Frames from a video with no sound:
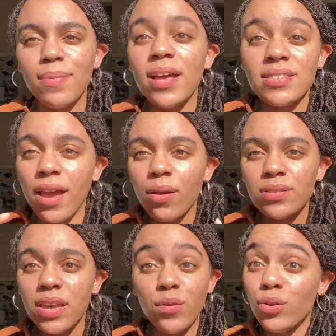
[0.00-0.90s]
because
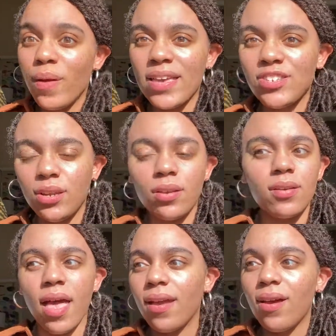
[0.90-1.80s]
arrows give you direction and you're
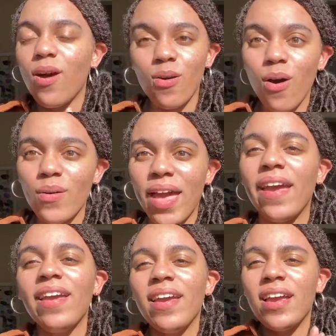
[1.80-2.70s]
like, oh, okay.